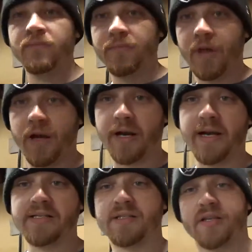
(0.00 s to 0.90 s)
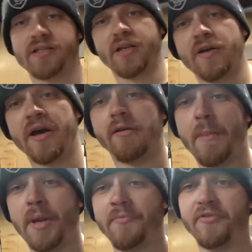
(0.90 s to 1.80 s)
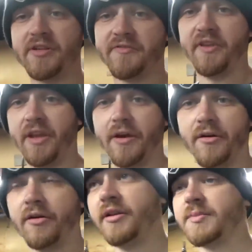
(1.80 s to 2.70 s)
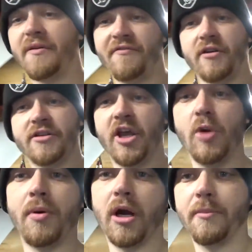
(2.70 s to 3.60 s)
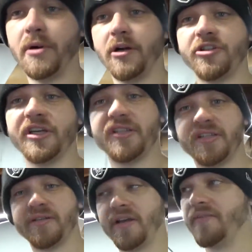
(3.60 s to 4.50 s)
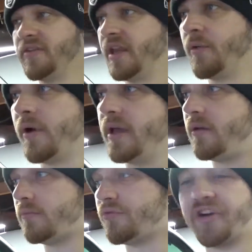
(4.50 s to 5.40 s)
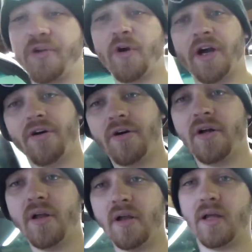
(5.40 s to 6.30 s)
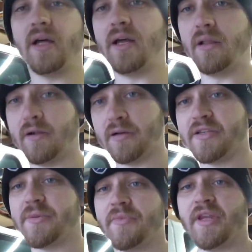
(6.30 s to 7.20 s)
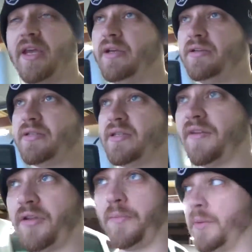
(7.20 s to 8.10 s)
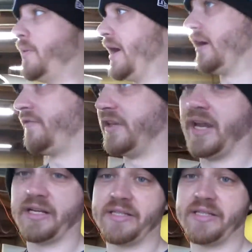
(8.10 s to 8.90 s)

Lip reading: Alright guys, that's gonna go ahead and wrap it up for this video. It's my first Copart purchase. Everything went pretty well. Learned some things, definitely prepared for the next